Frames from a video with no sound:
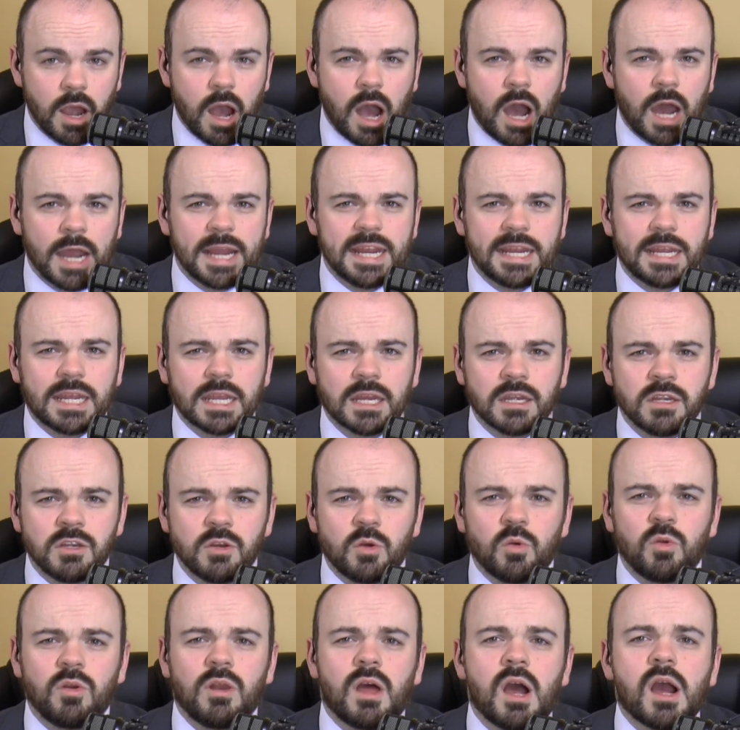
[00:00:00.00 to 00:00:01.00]
I can
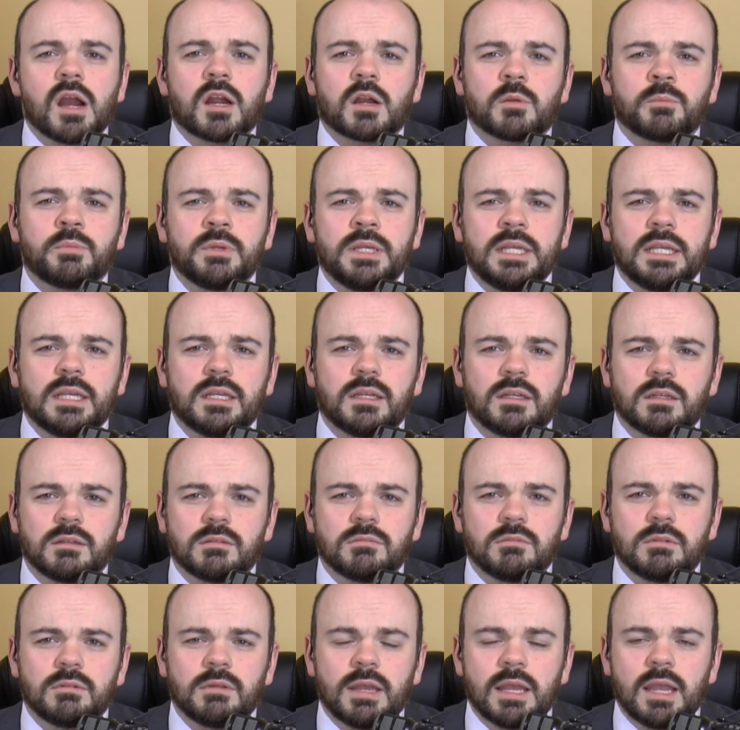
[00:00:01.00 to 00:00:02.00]
no longer be
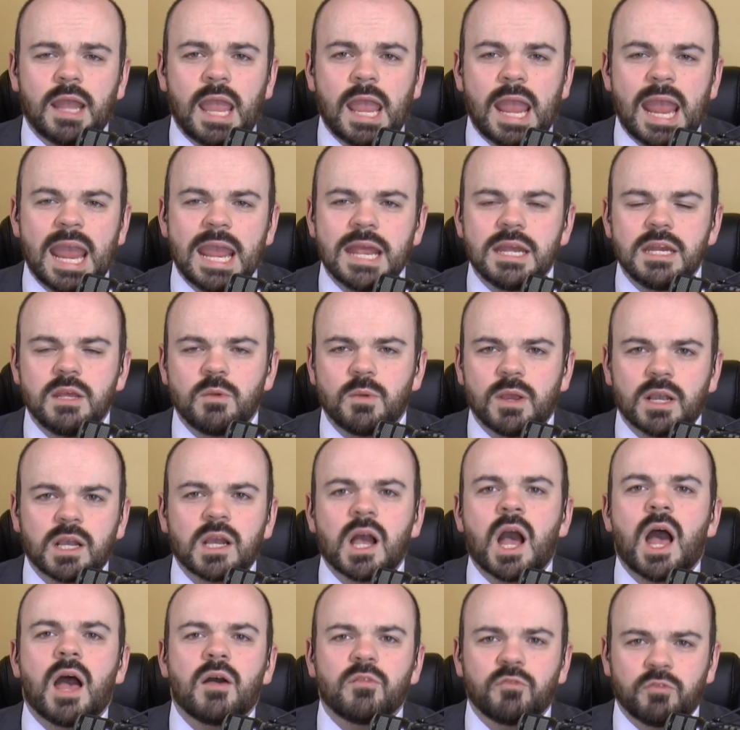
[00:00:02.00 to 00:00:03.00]
anyway
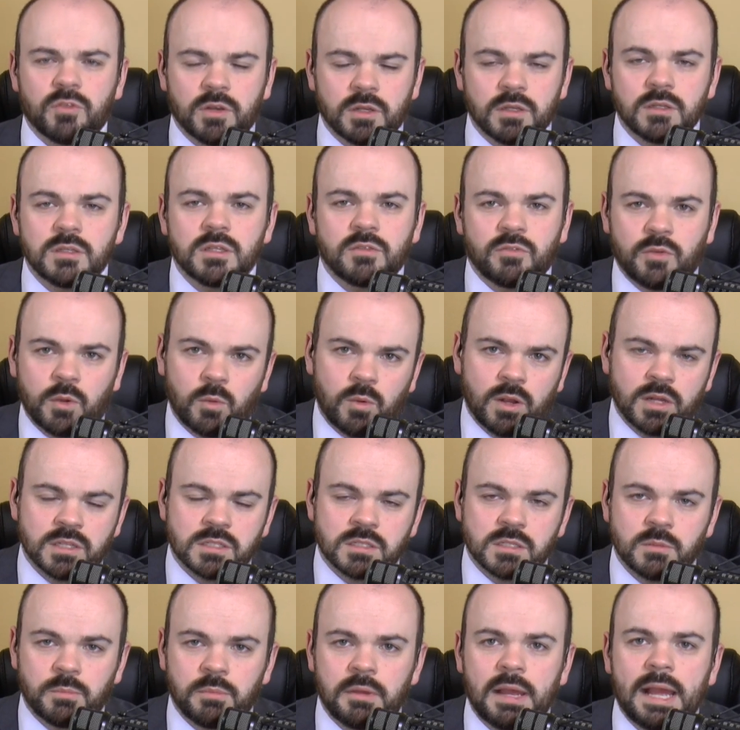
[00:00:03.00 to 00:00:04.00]
confident, if I was
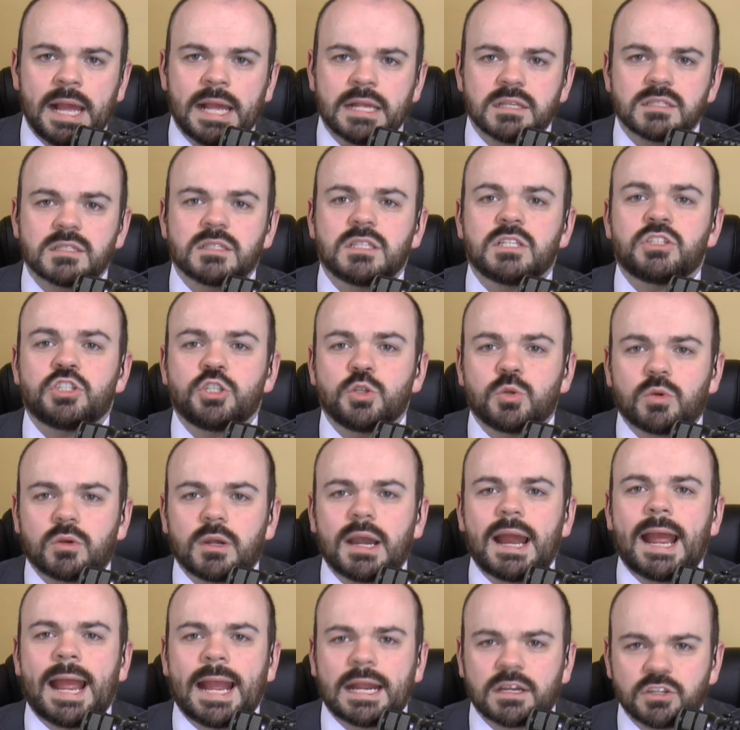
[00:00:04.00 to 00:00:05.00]
in the past, that
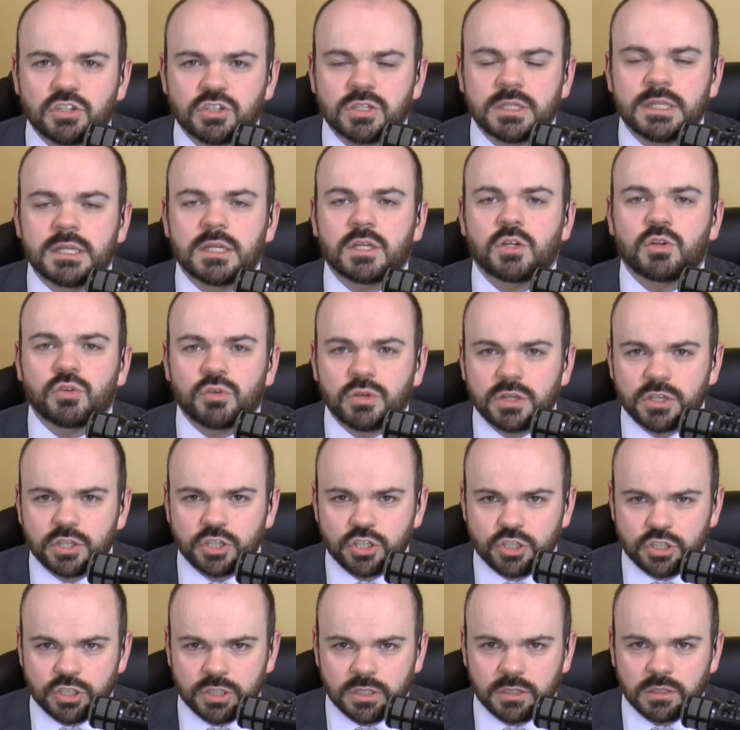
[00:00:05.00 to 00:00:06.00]
you're actually a
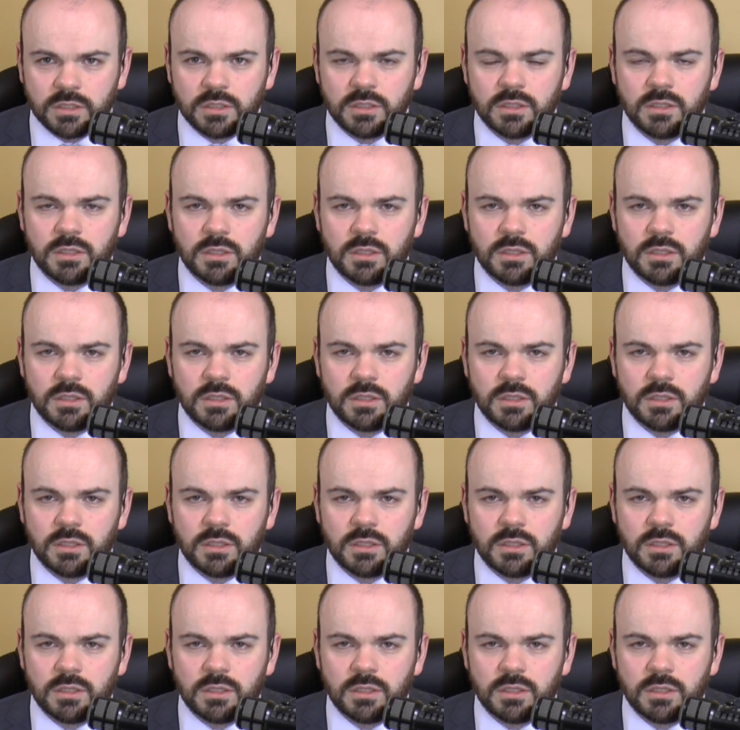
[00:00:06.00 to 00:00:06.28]
Christian.